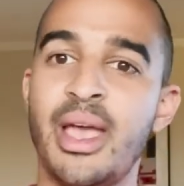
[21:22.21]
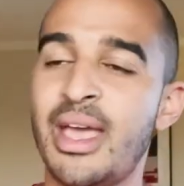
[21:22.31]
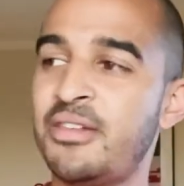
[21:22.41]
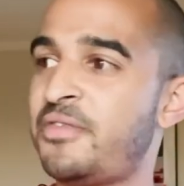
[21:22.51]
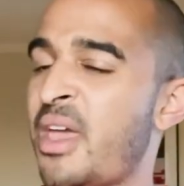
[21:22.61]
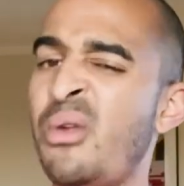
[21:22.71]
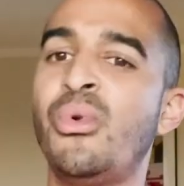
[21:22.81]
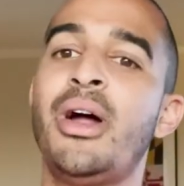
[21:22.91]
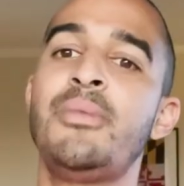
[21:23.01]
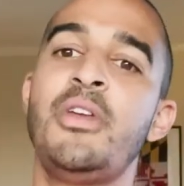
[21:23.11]
And if they
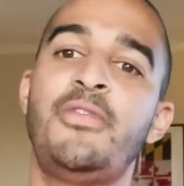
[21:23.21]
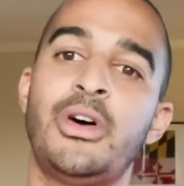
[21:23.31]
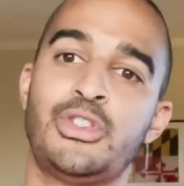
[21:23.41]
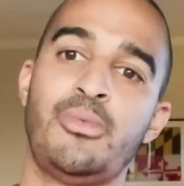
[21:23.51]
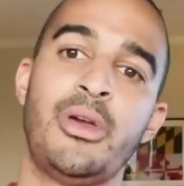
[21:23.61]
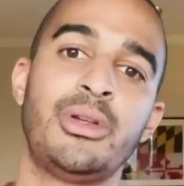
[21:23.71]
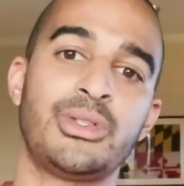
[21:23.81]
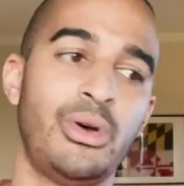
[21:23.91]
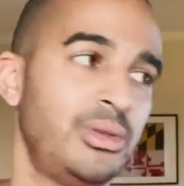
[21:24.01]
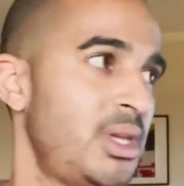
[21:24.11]
want to be foster
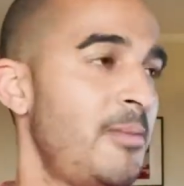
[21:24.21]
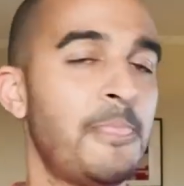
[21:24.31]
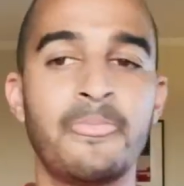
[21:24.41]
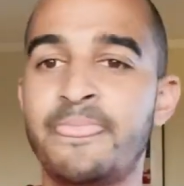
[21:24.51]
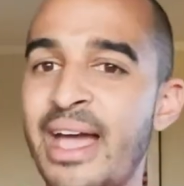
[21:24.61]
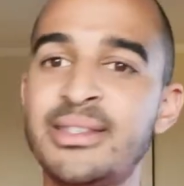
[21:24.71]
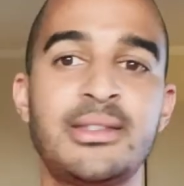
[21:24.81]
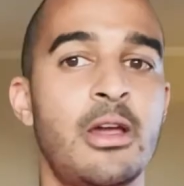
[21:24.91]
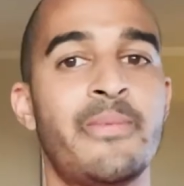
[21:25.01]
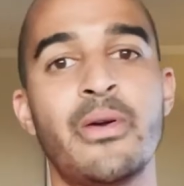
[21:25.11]
parents only, that's
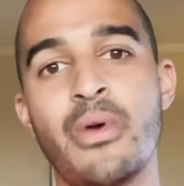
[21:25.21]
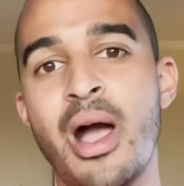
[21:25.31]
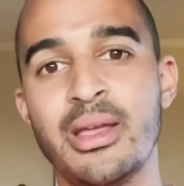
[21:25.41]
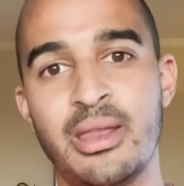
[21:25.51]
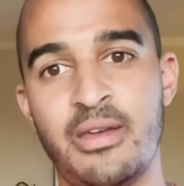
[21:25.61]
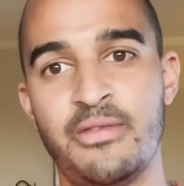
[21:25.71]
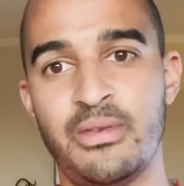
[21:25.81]
their prerogative.